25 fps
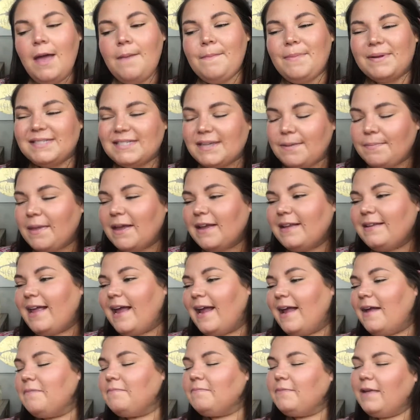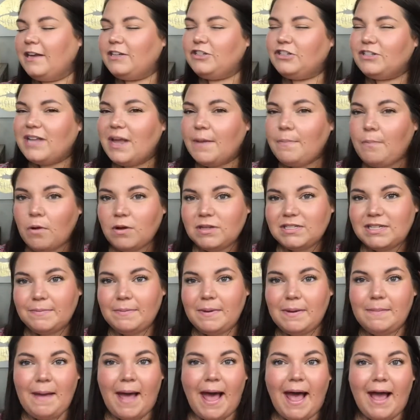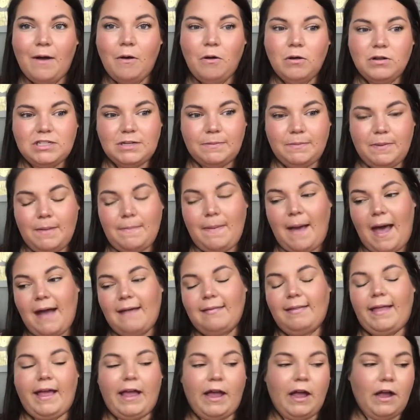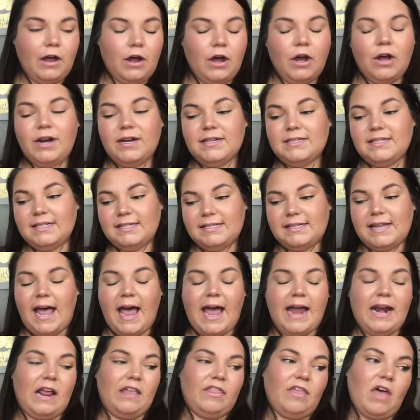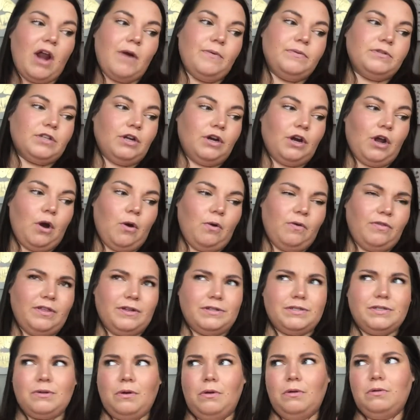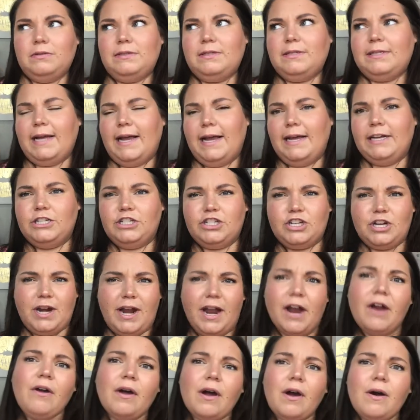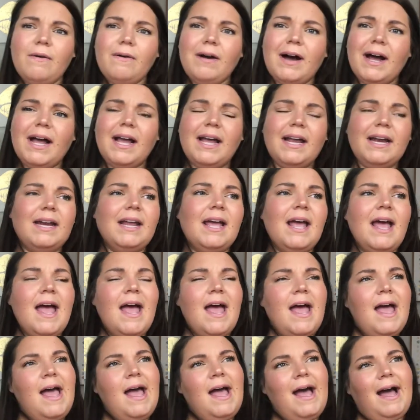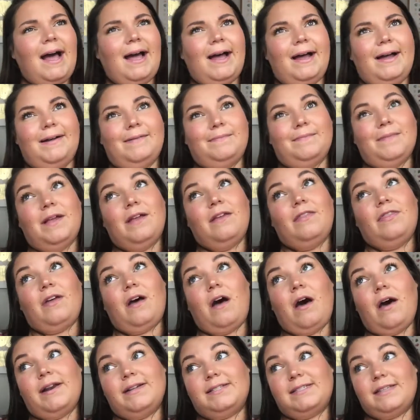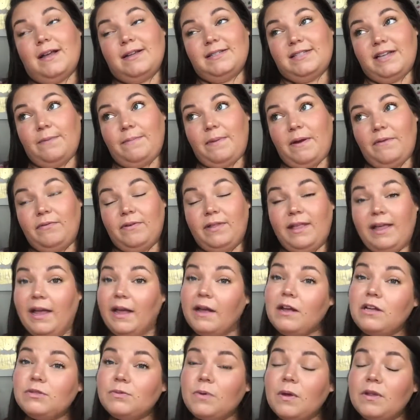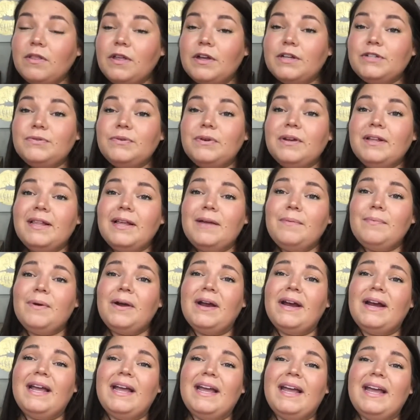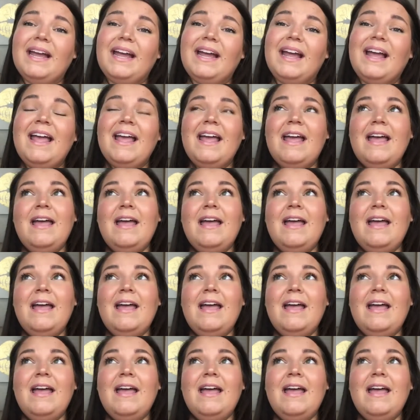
but something like just kept holding me back, holding me back. Like, I couldn't decide. I thought I was going to go with the Sol de Janeiro one. Um, the Anastasia Beverly Hills one looked really pretty.